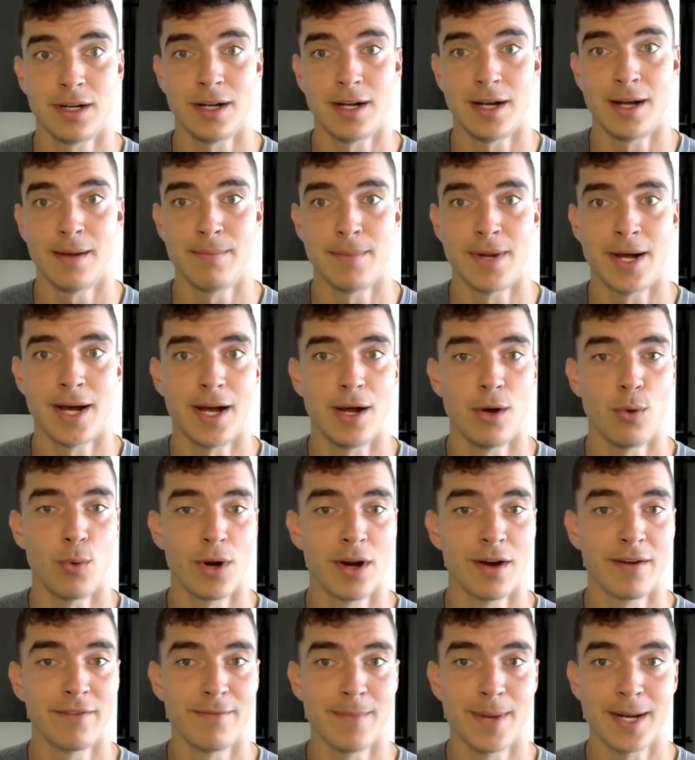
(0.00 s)
I'm not
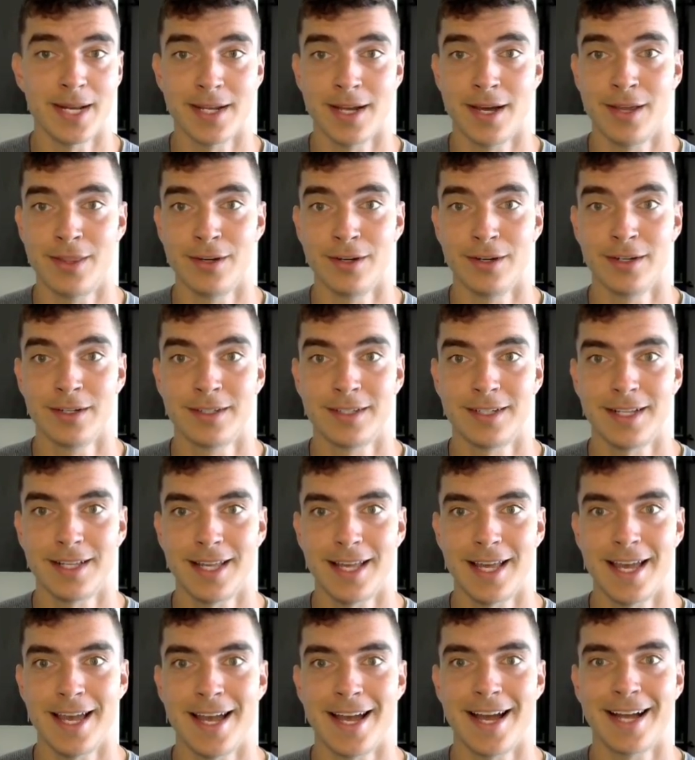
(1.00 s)
aware of many other
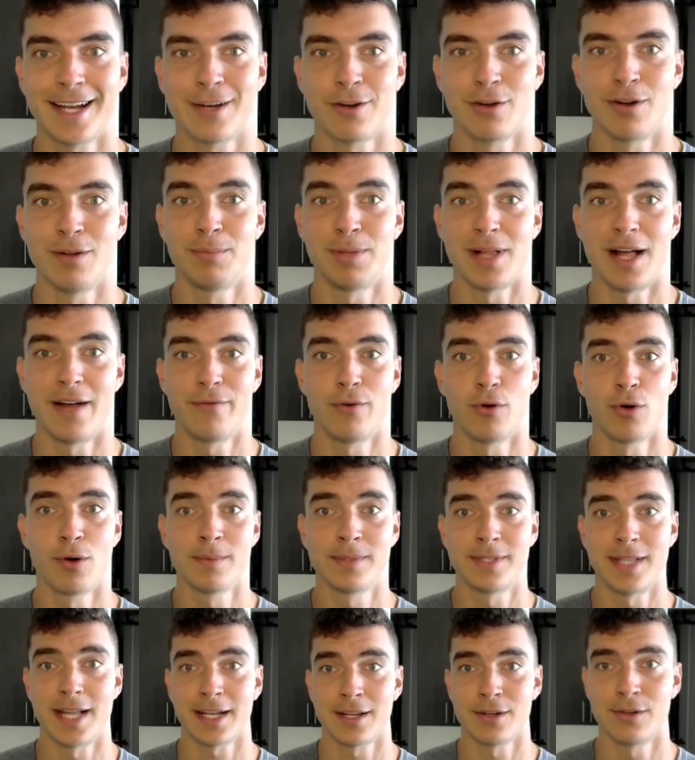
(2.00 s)
AI coding
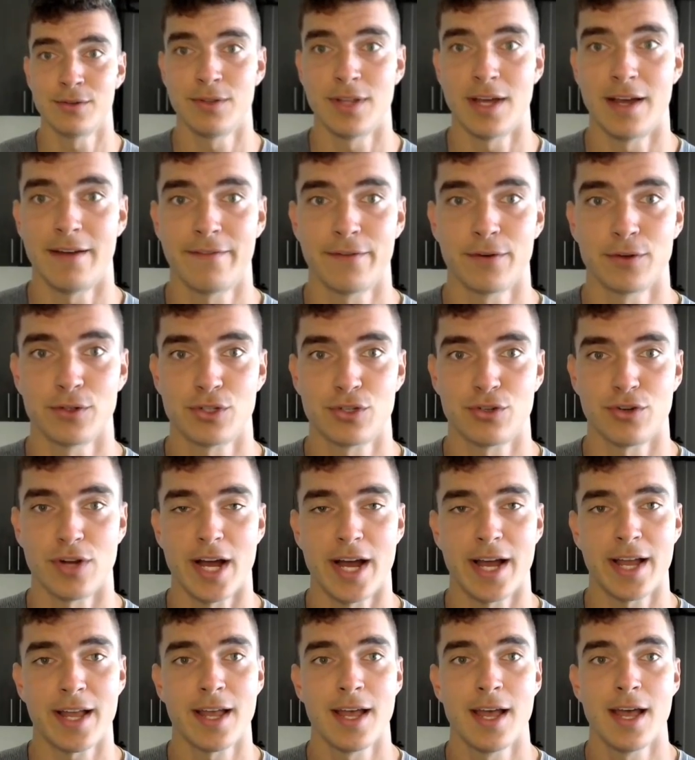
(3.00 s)
platforms that can do that first
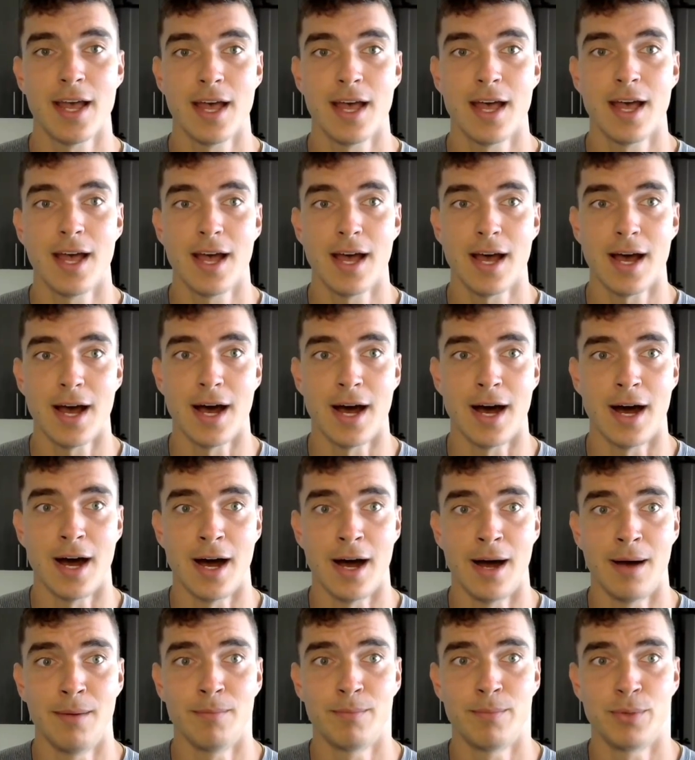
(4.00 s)
try.
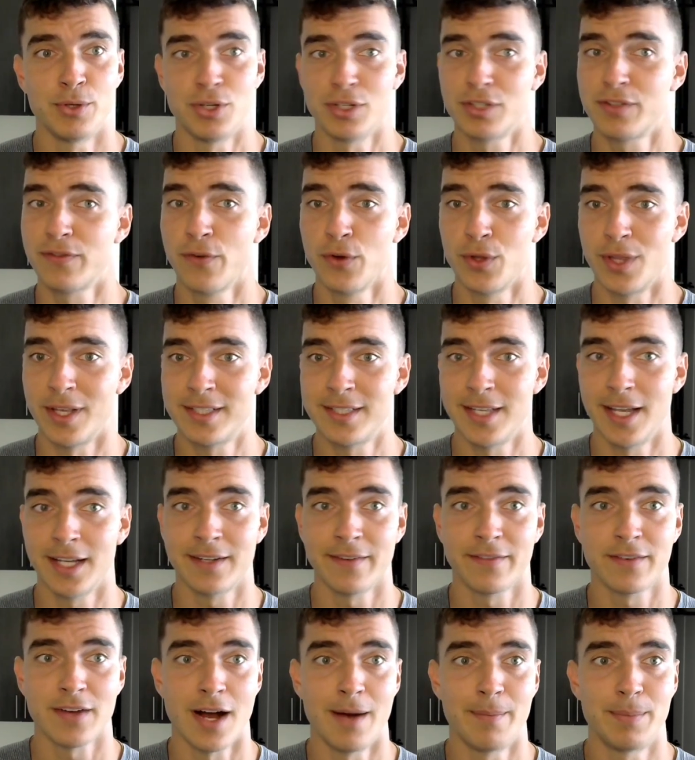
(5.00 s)
But just for the sake
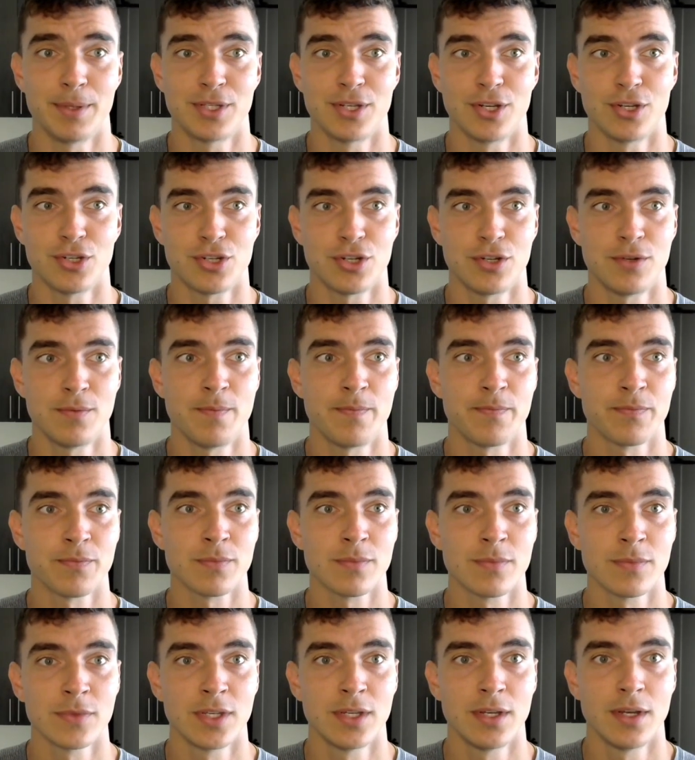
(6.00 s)
of competition,
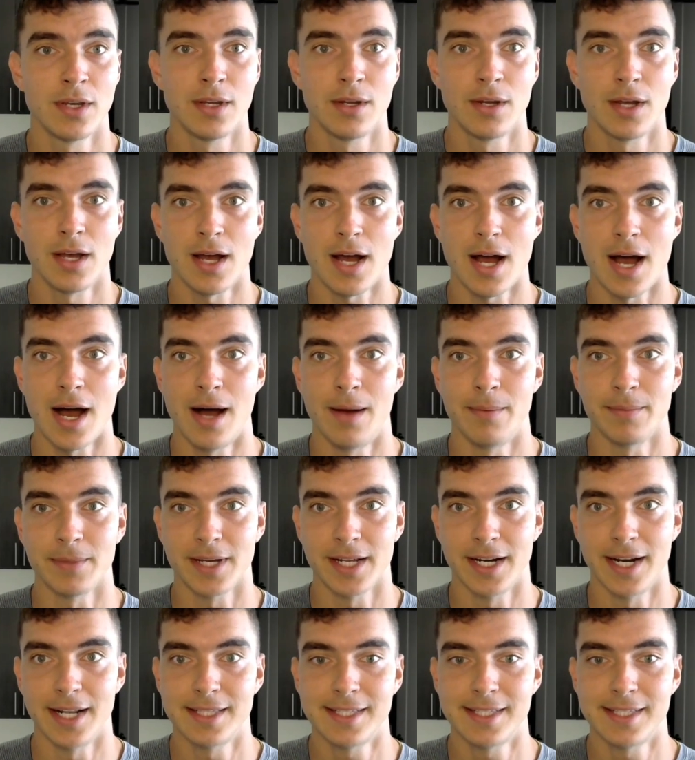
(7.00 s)
I'm gonna